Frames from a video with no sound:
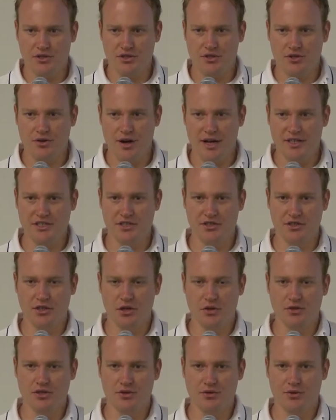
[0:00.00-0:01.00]
tries to
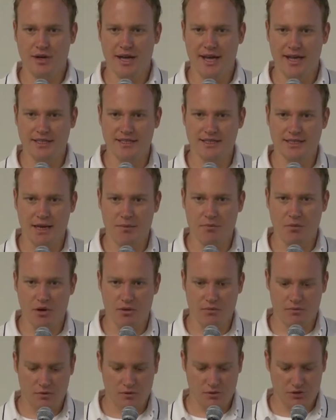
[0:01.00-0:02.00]
go to
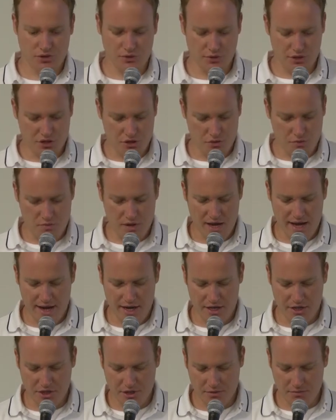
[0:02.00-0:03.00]
a new
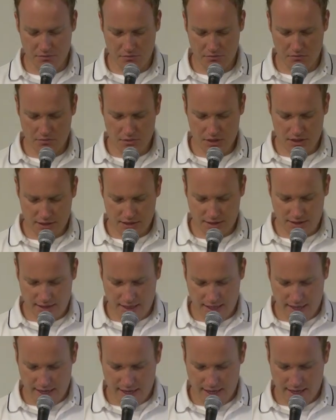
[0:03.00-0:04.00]
page,
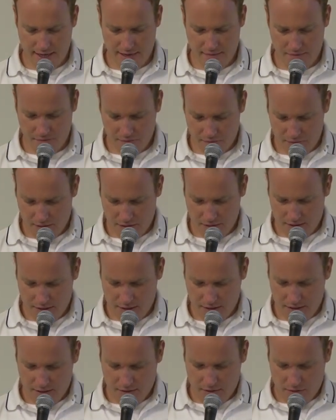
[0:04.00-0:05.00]
say
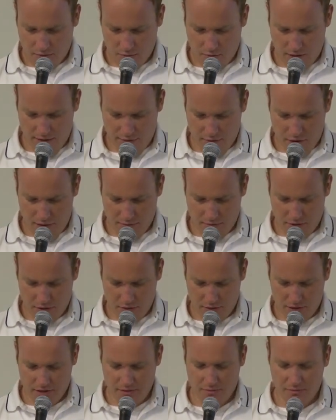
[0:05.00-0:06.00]
whenever I'm
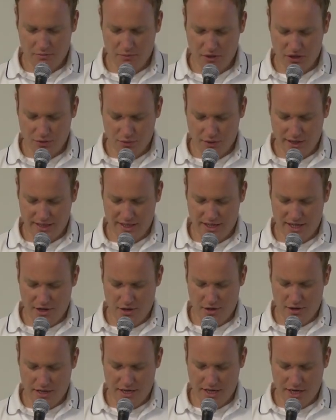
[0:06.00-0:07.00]
going between
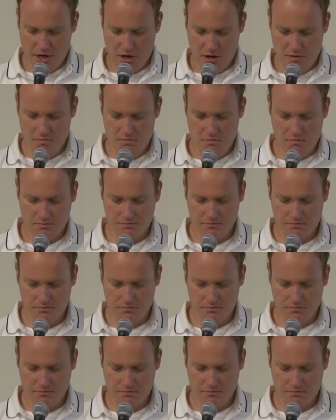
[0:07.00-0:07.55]
here and here,